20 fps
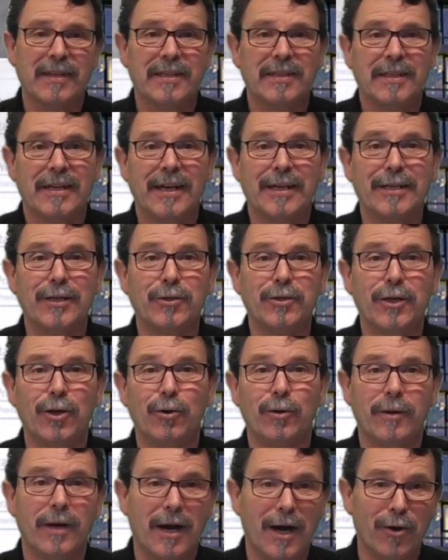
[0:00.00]
I don't
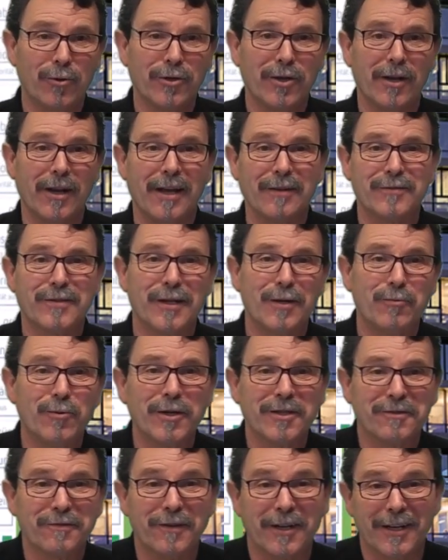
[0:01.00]
know how your lifestyle
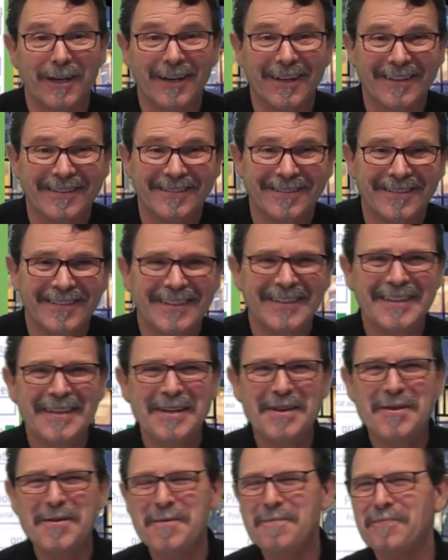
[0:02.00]
was finally.
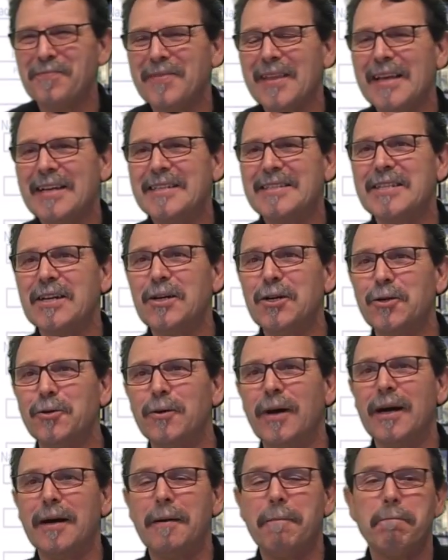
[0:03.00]

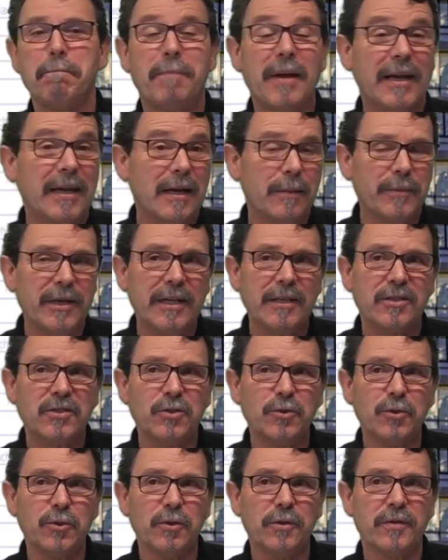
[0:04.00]
So back coming
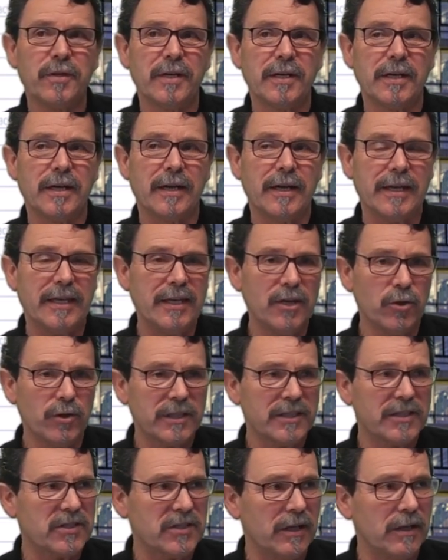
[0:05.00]
to the Eon
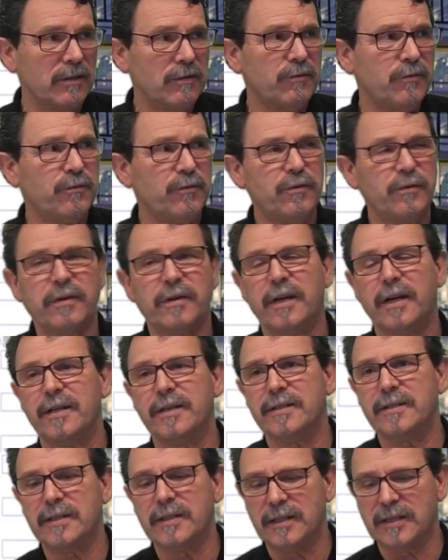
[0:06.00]
itself,
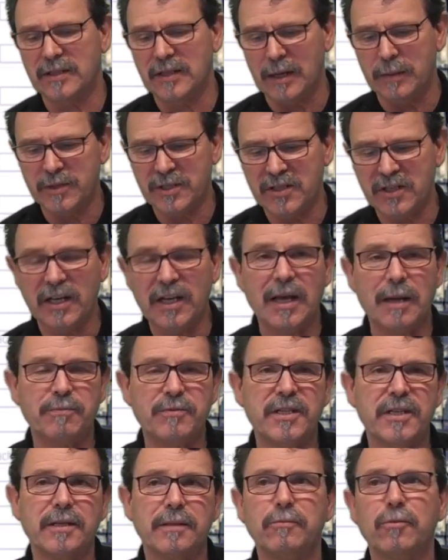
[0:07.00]
and time is
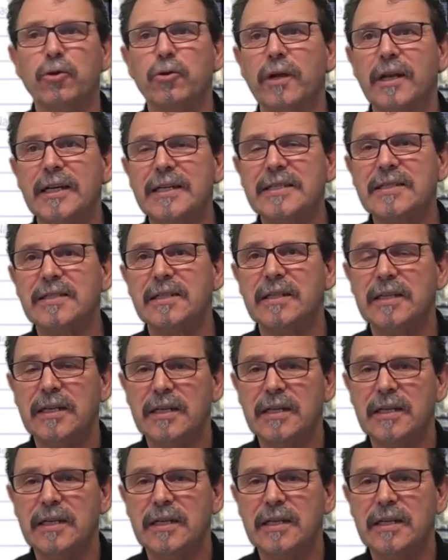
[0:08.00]
elapsing more or less.